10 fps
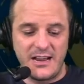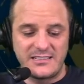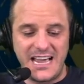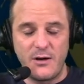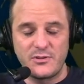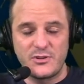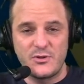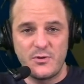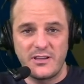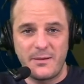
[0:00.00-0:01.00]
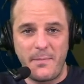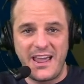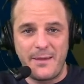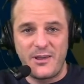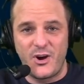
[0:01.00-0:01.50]
down to the
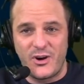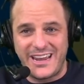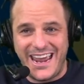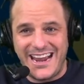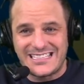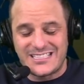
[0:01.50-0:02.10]
Miami Hurricanes.